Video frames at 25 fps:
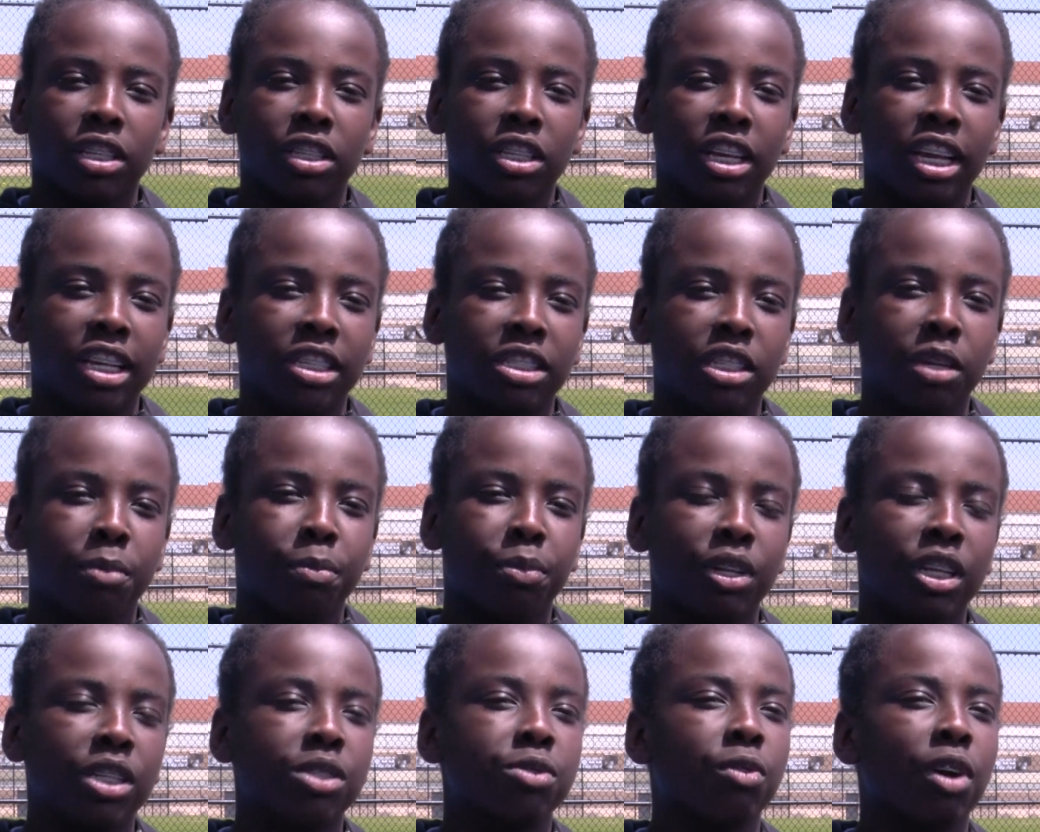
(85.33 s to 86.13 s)
as
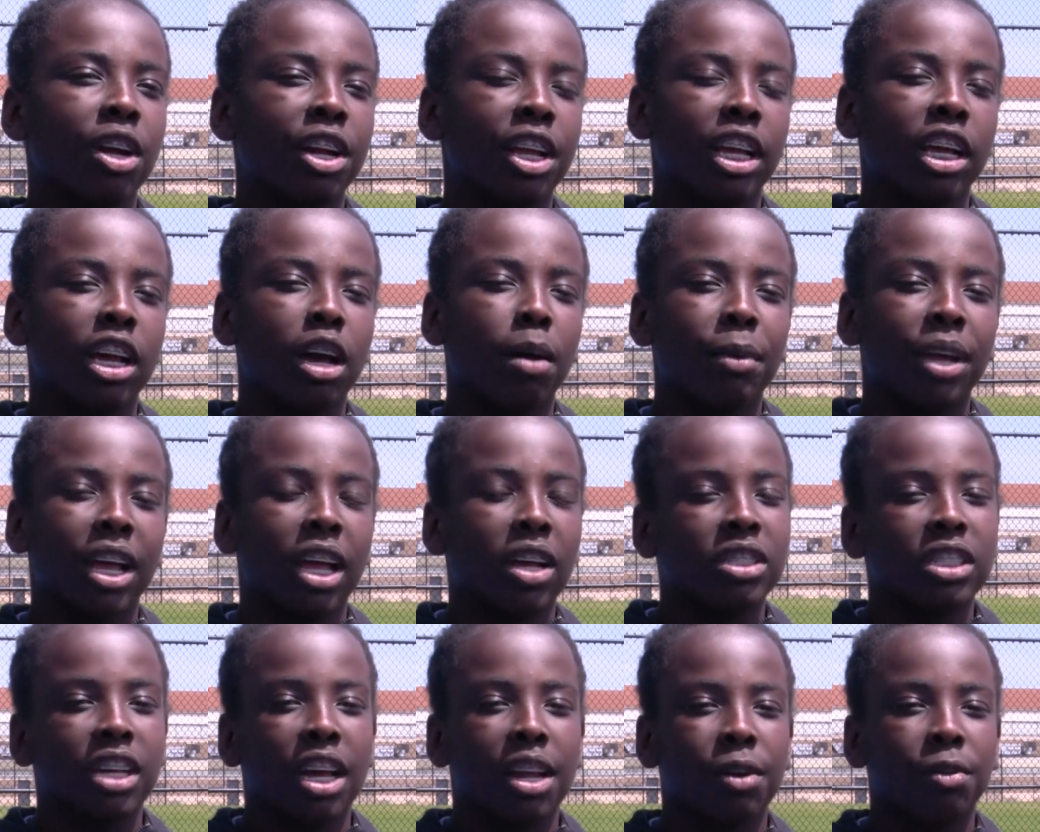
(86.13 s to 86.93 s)
simple as running, coming
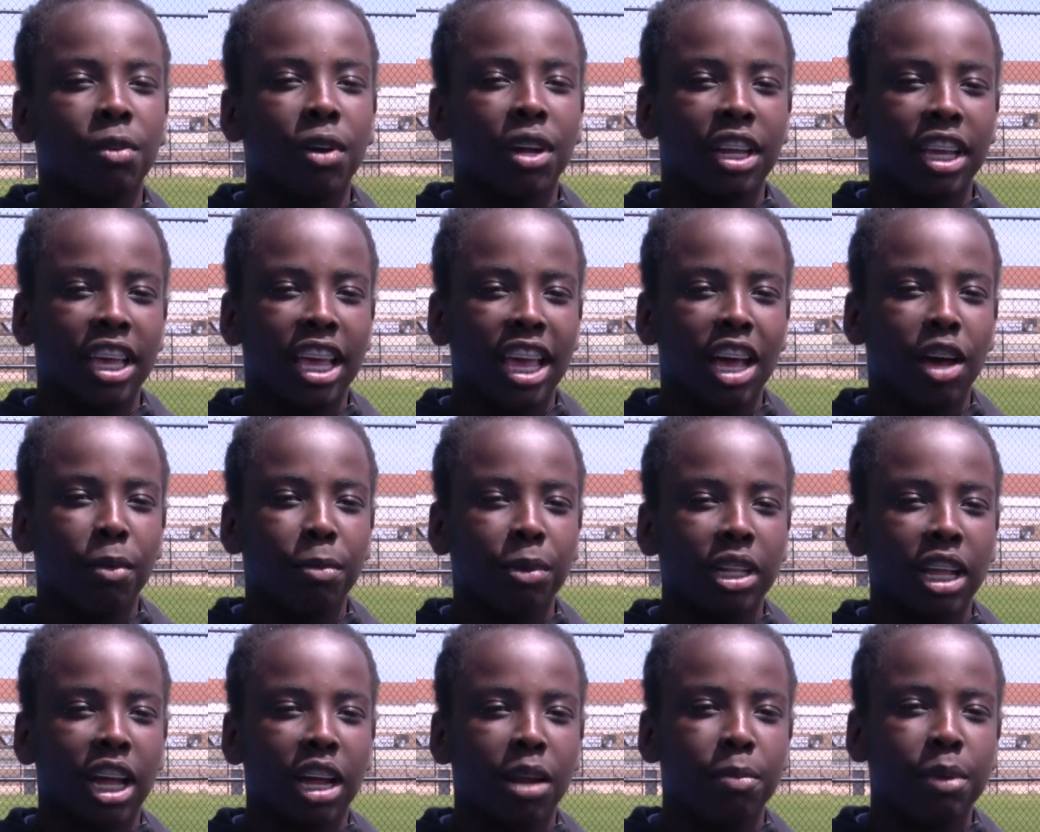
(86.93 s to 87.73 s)
outside and running can help a
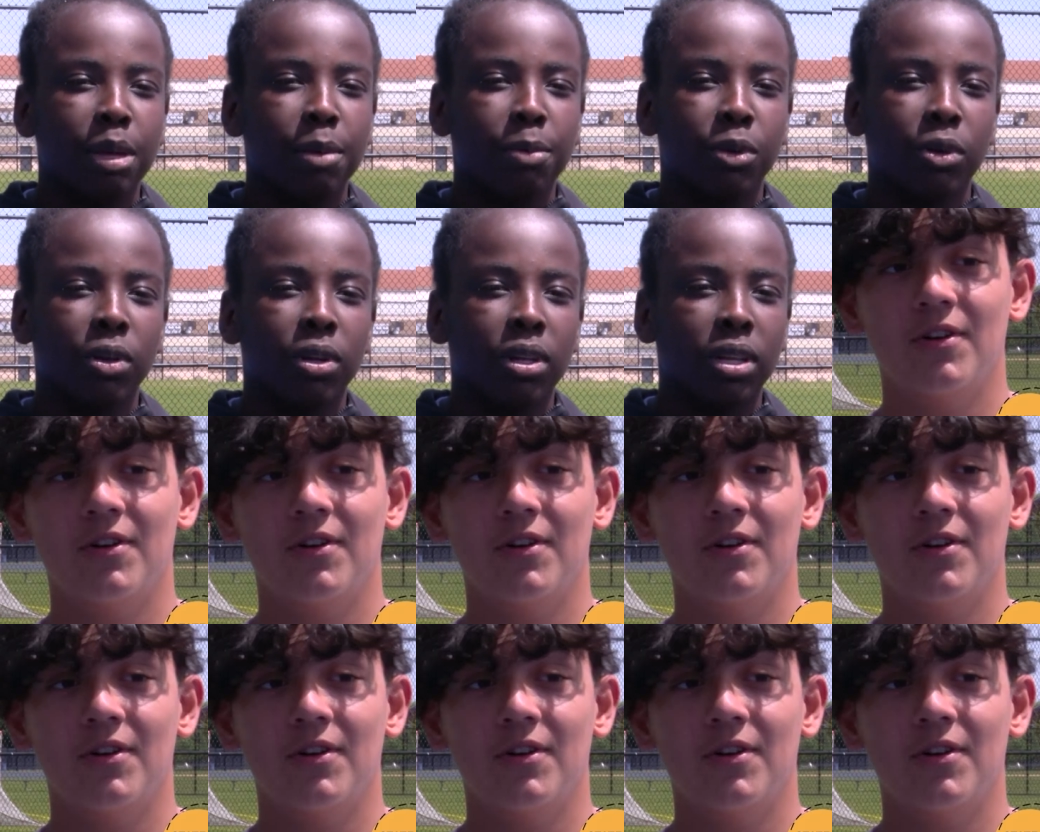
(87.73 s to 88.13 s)
lot of people.